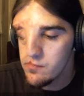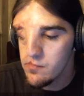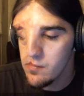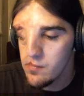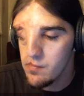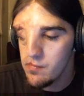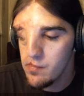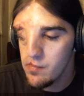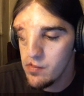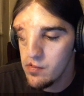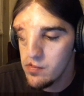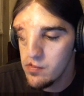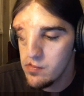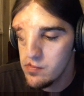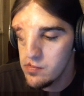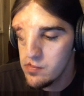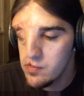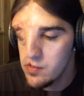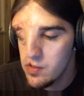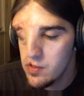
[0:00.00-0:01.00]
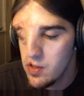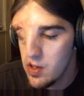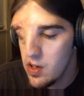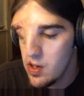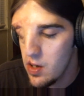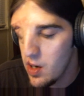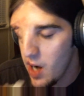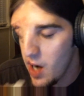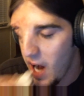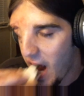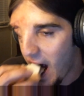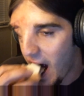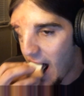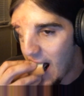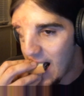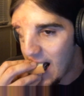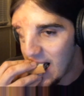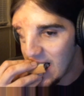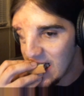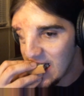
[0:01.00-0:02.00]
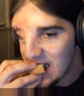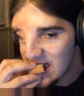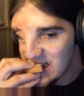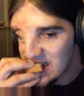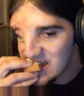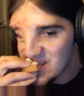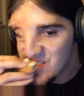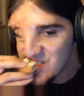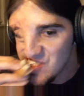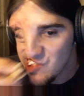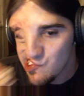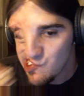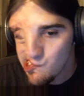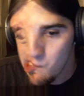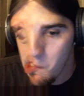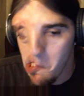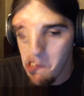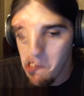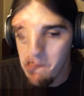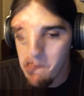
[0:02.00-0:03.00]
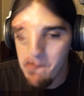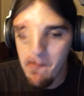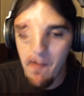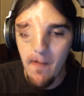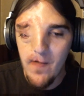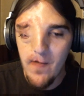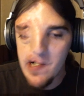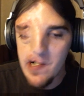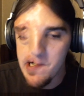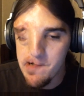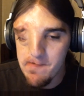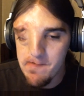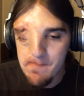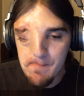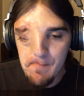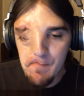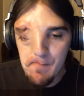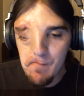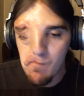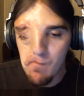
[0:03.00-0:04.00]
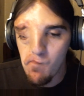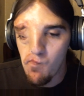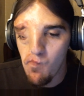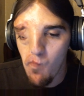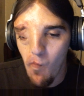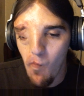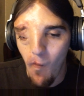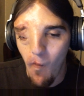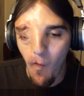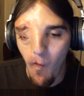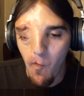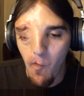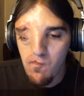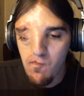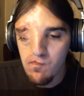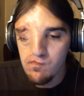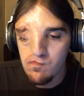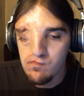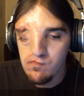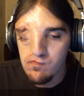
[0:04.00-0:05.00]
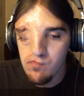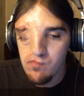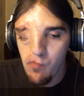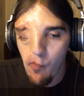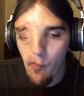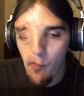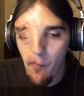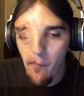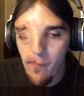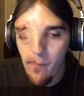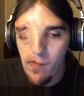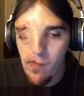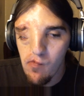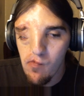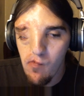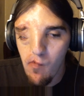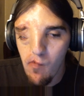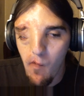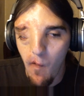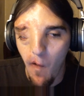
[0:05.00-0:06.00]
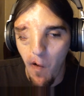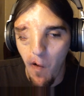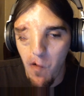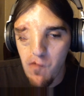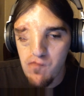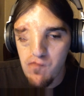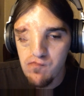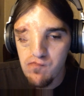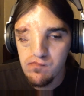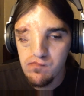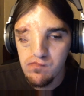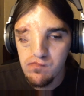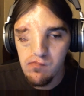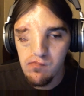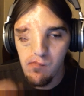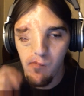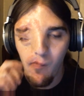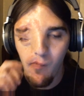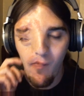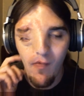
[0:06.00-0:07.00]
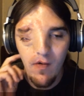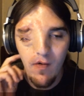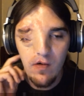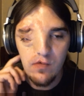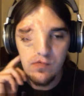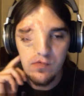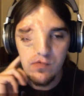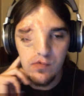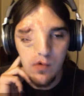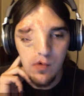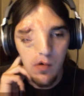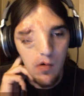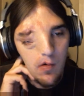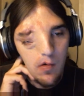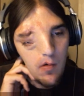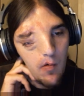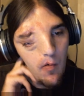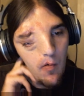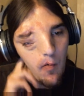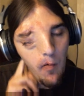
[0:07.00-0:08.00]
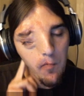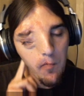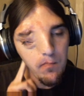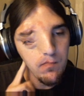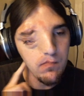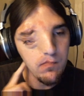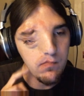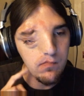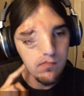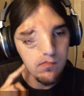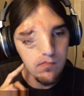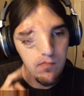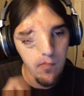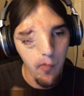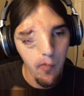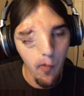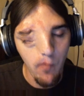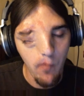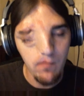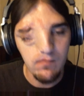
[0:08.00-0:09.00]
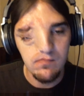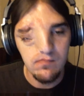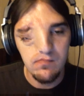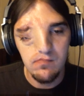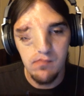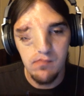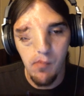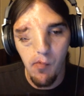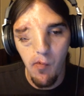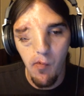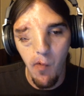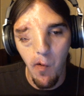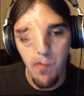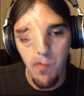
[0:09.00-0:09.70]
Um, I forgot his name. I think it's like S Smog or something like that. But uh, that's like one of the main